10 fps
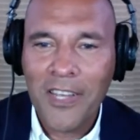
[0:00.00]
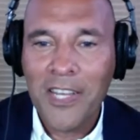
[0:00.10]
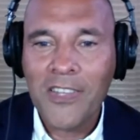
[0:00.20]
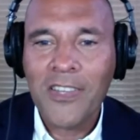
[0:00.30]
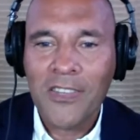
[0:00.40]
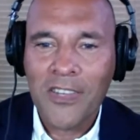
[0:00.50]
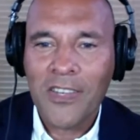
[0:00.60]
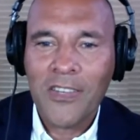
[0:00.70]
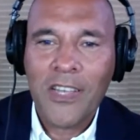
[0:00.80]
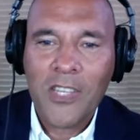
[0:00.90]

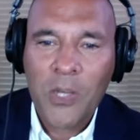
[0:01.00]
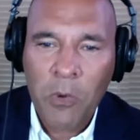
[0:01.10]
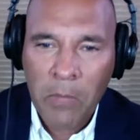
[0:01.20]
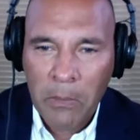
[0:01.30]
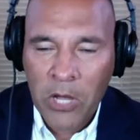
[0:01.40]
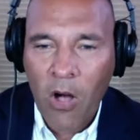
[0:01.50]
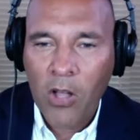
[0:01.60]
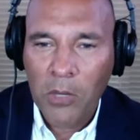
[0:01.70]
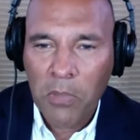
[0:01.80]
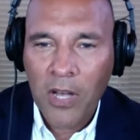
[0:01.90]
distances that someone may be
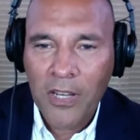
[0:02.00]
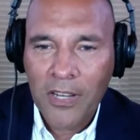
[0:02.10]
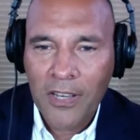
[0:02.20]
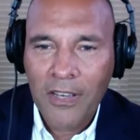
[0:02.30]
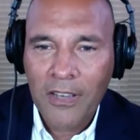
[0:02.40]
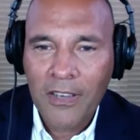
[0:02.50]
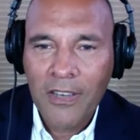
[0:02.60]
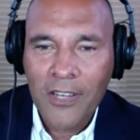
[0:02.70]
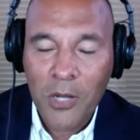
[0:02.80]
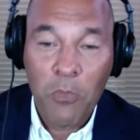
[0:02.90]
called upon
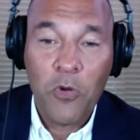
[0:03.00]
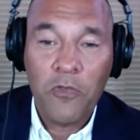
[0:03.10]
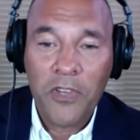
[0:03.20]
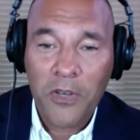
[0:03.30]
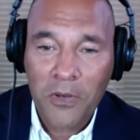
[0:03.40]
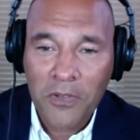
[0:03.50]
to move to.